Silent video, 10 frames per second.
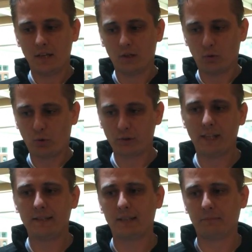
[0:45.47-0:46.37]
you know
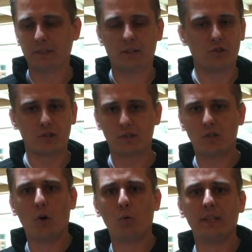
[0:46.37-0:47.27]
create something and just
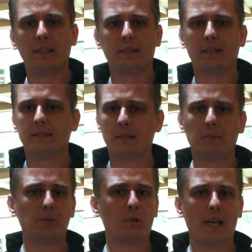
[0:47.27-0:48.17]
go with it, and
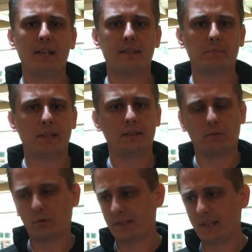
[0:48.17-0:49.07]
somebody will hate something, they
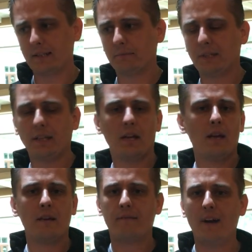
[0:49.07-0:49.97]
will say something,
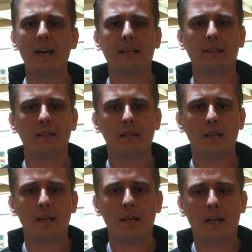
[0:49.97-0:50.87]
fine.
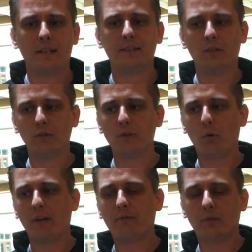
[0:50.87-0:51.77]
And the only
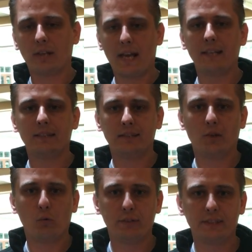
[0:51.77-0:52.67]
way that I can
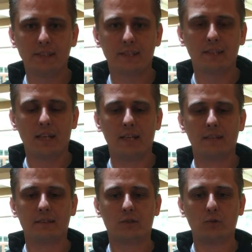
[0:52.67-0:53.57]
deal with this
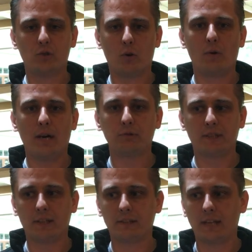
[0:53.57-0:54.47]
is to go out
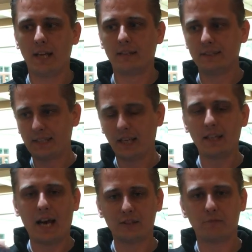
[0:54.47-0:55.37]
there and get
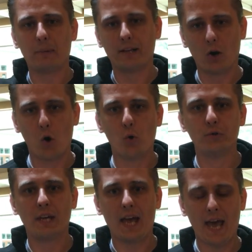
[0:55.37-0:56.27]
out of my
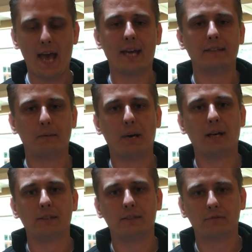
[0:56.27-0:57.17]
own head
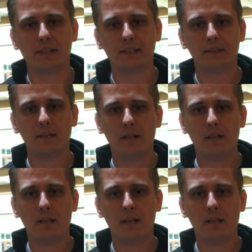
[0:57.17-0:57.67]
about it, right?